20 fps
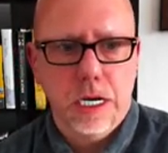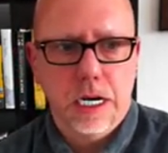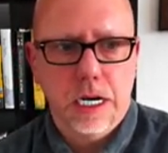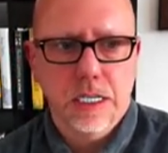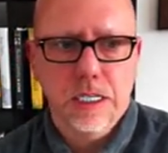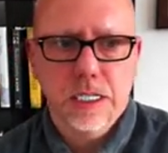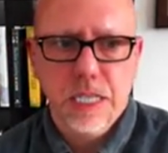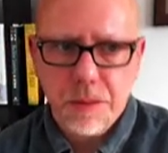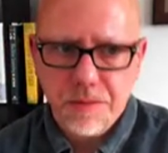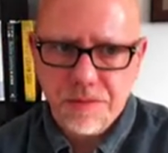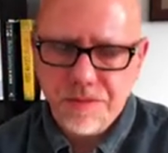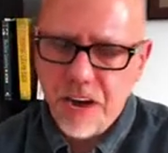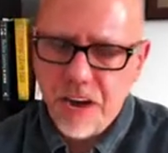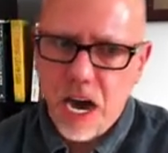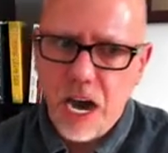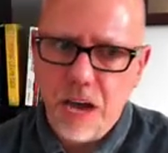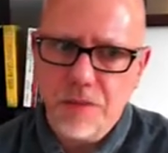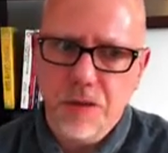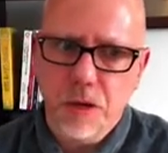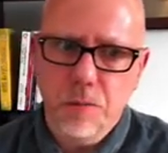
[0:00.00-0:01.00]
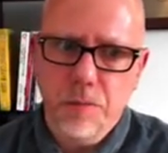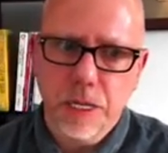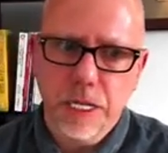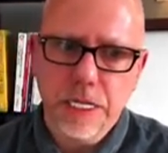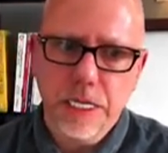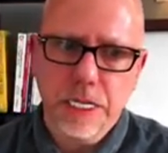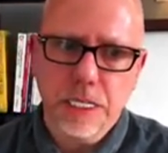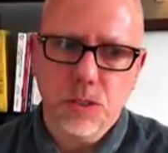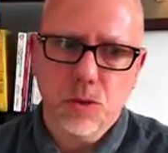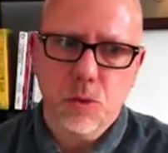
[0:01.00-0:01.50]
Step 5
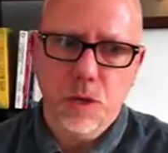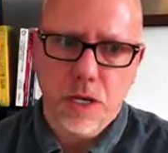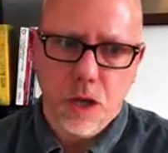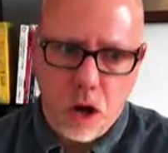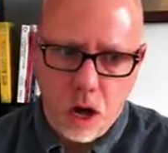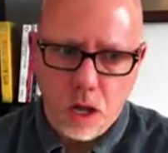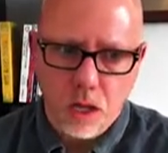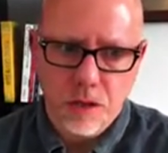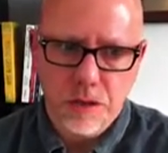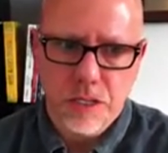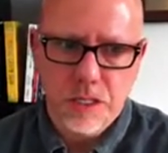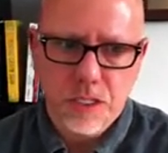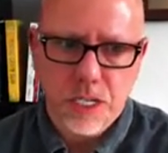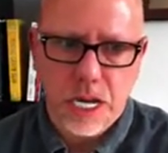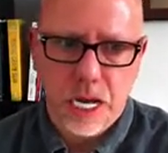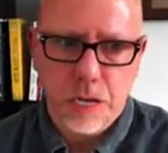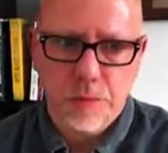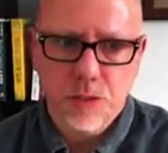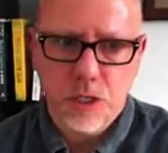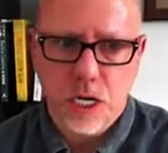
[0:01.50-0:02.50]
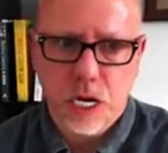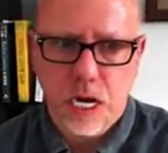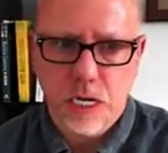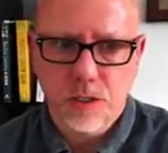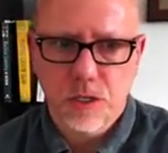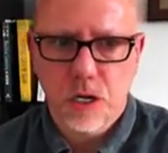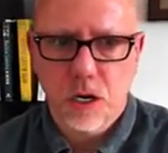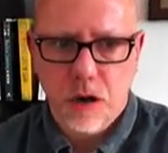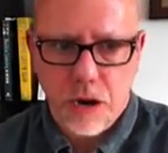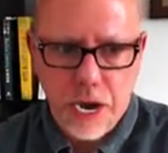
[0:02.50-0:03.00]
completes when all of the
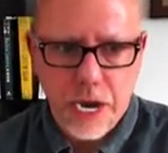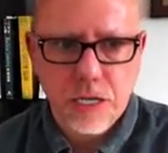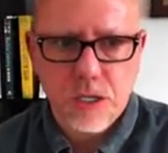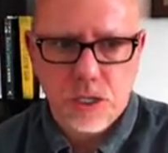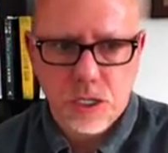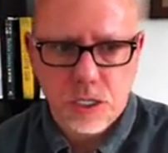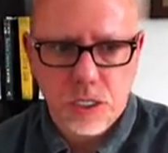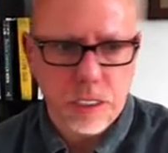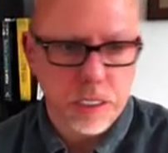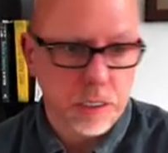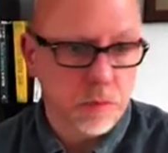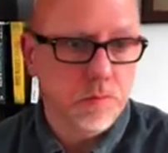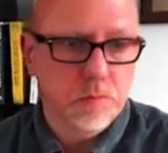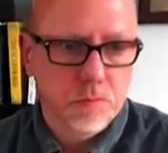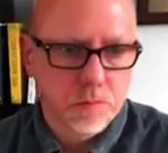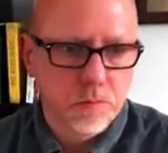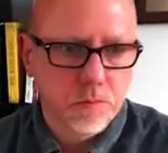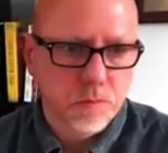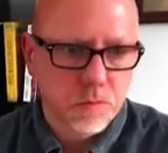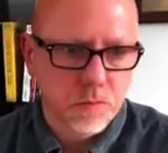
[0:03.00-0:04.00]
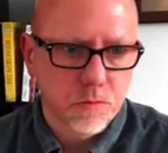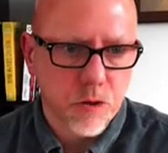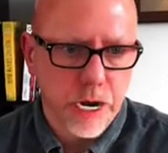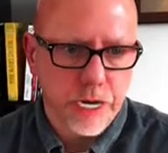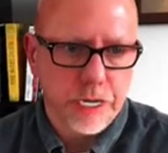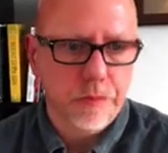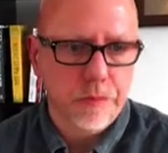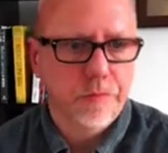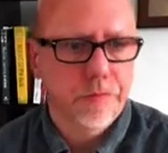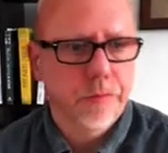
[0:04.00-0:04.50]
snapshots are actually
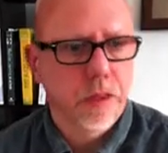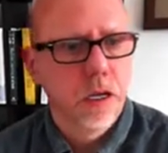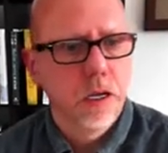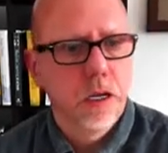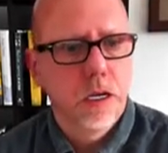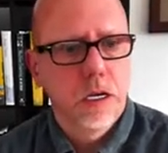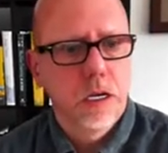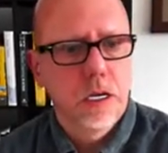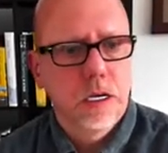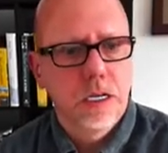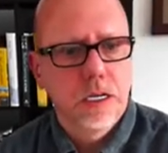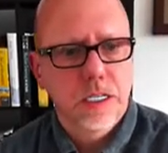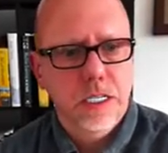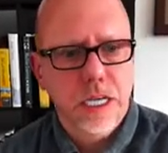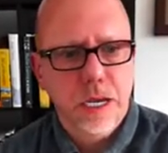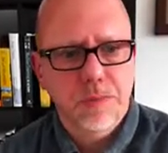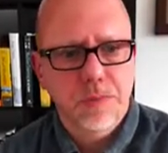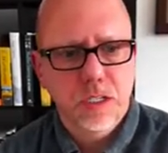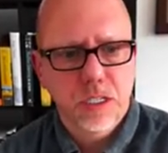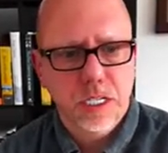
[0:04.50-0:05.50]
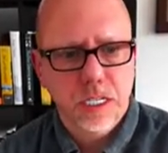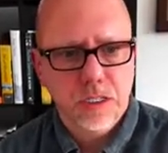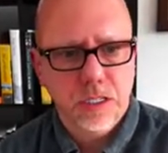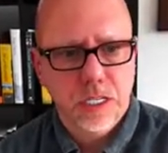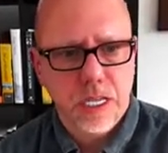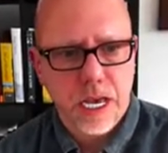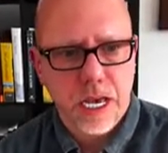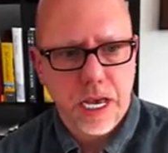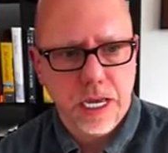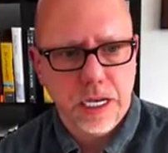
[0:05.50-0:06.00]
ready. Step 6
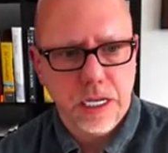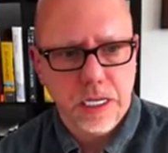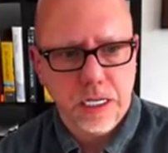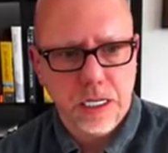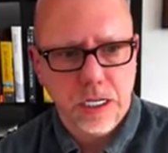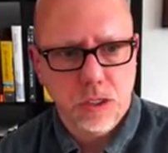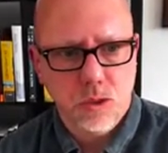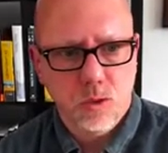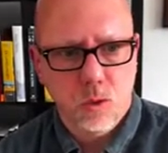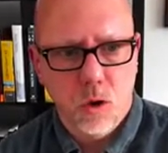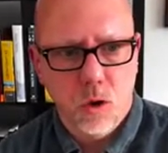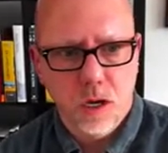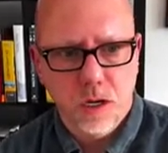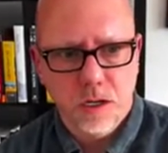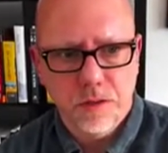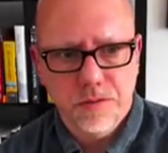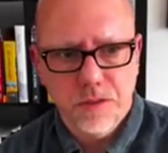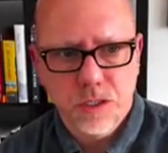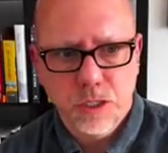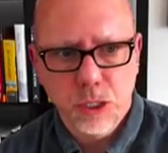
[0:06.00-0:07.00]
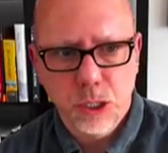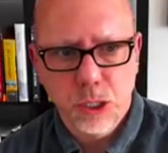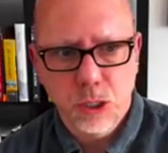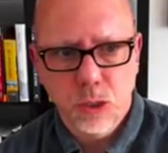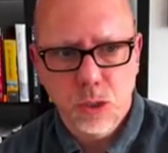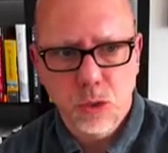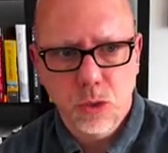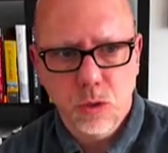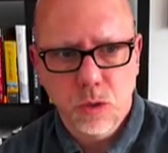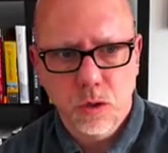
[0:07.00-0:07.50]
then is one of
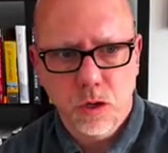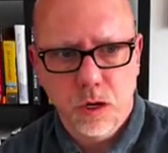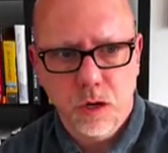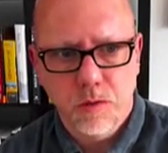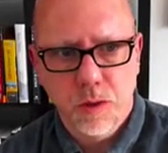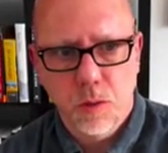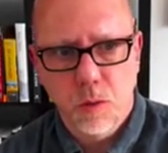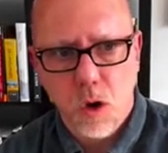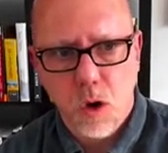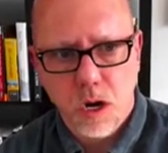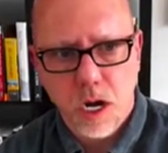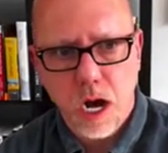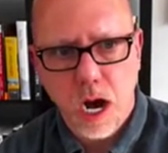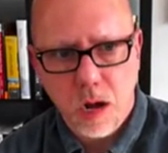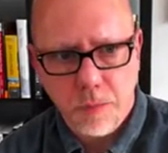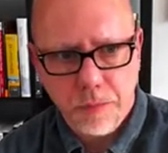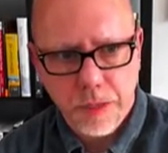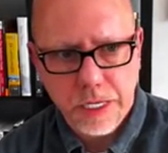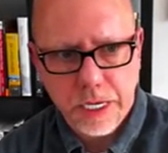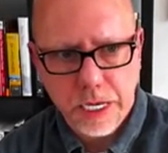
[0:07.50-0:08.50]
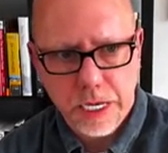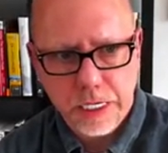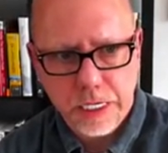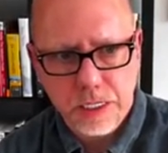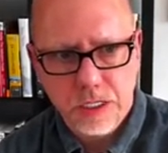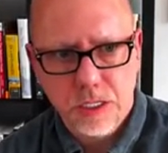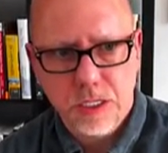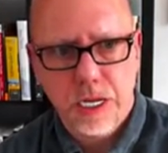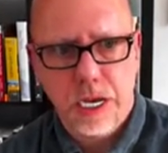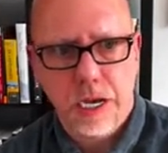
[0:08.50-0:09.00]
2 of the more
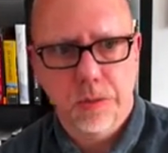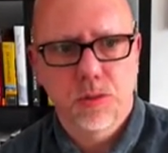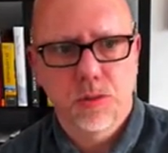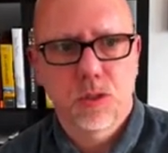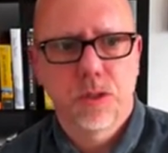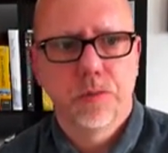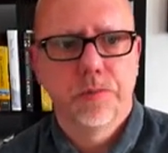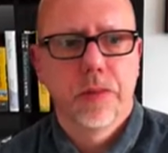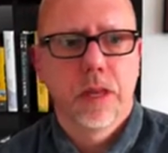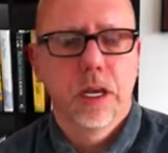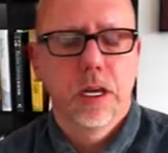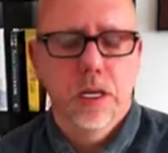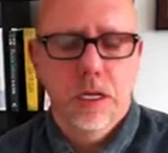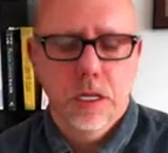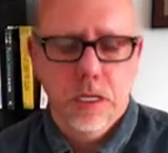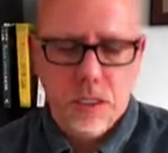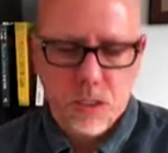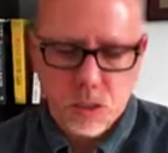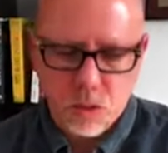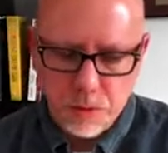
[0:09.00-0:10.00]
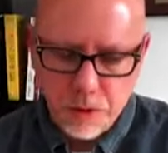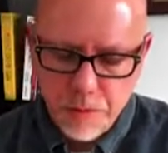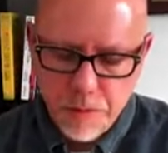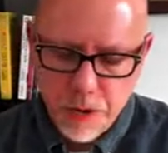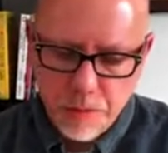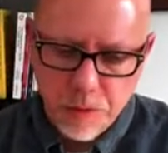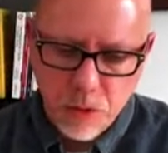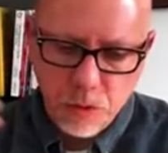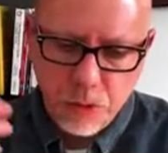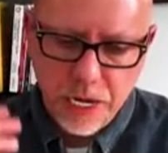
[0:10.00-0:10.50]
complicated steps. So
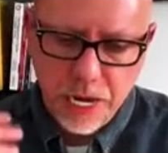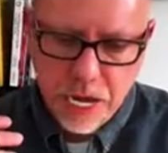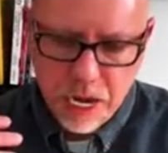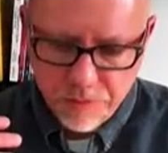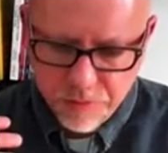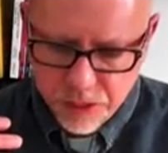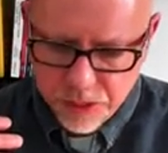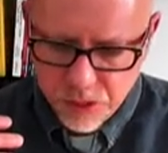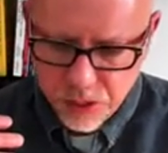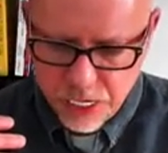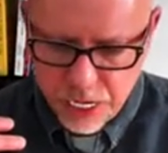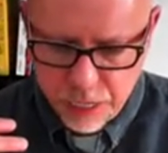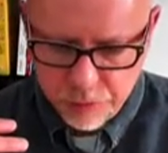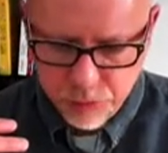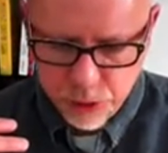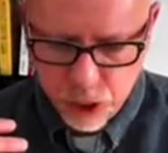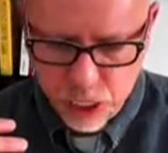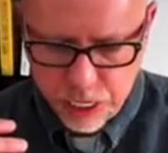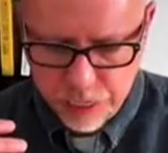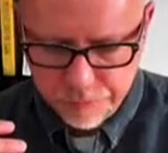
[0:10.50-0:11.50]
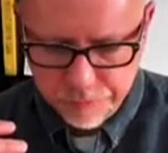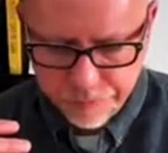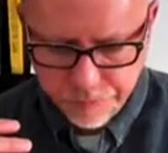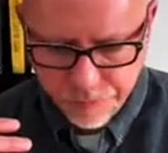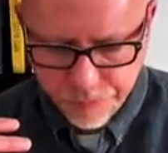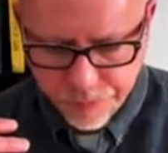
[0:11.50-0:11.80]
remember, we have the snapshot.